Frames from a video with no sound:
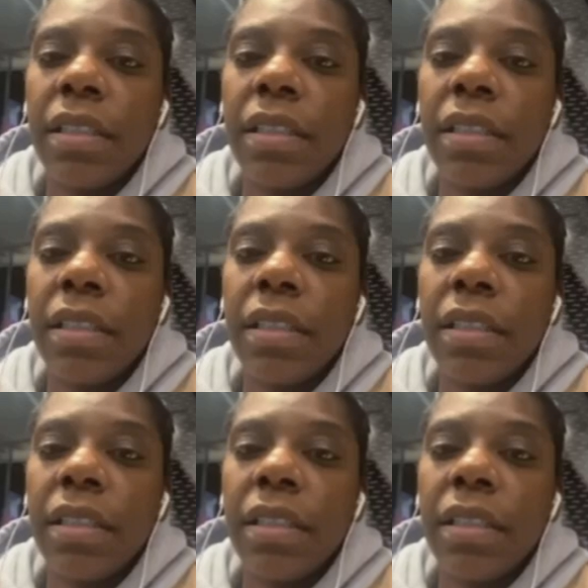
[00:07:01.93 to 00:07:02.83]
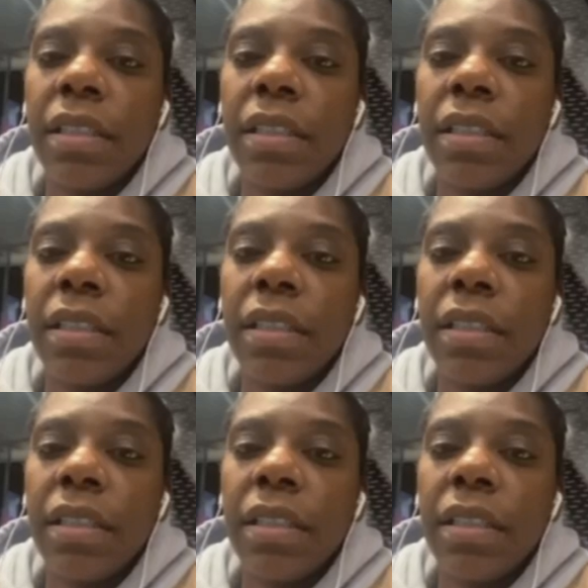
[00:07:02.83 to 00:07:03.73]

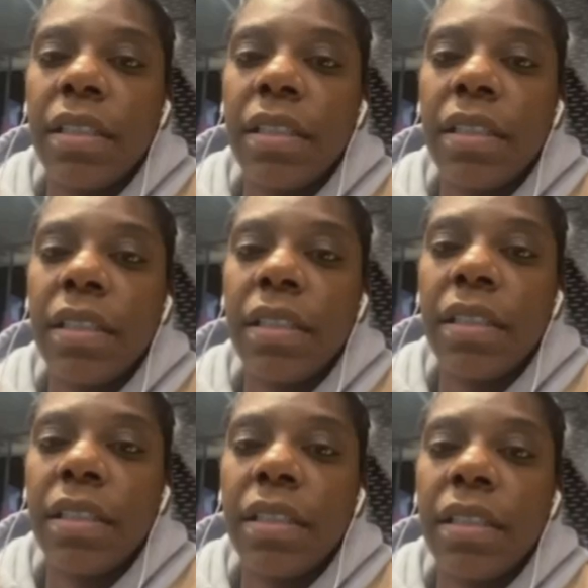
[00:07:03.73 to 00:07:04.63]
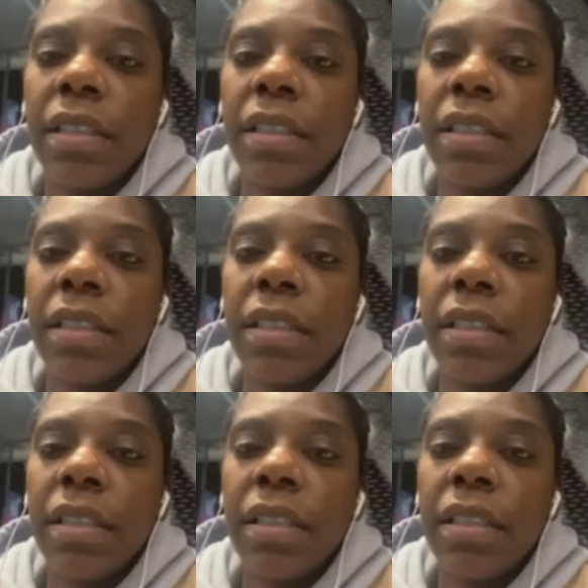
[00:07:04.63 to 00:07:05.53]

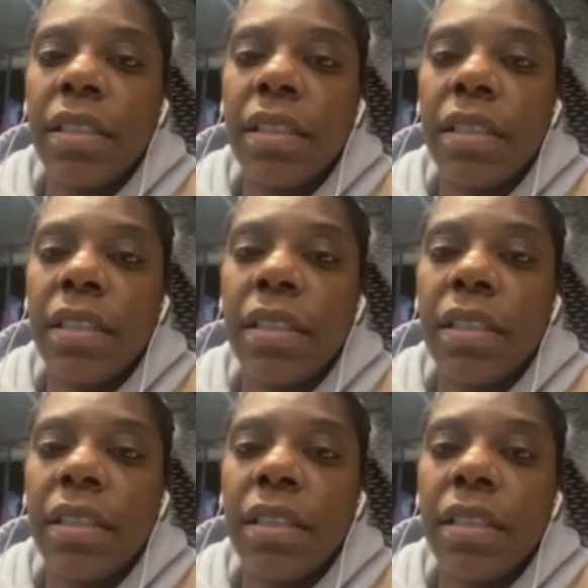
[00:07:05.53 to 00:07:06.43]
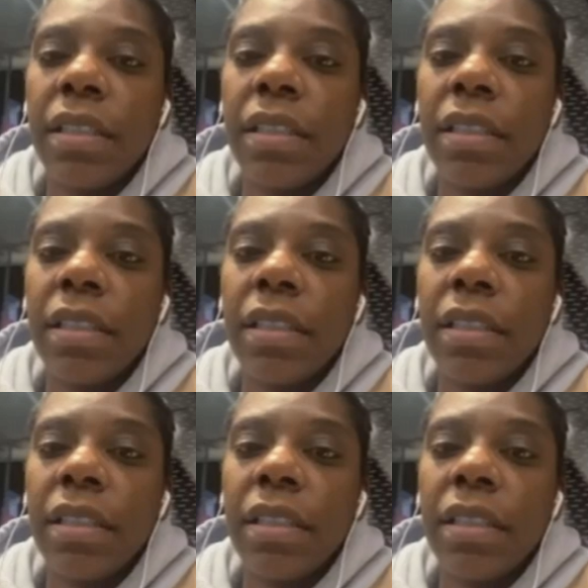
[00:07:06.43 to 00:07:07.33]

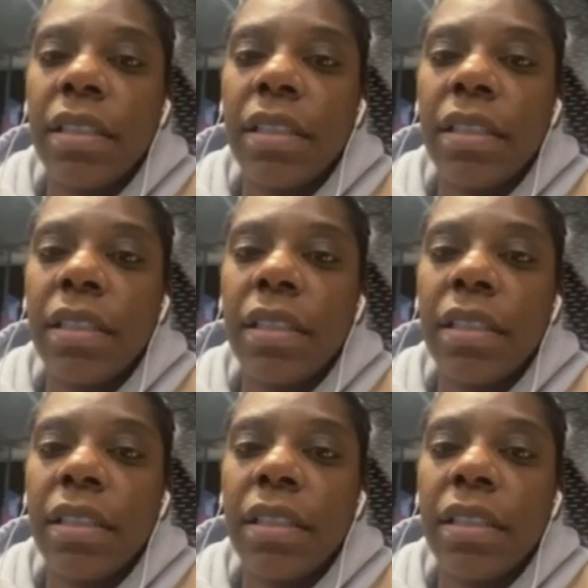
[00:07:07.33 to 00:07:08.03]
[no speech]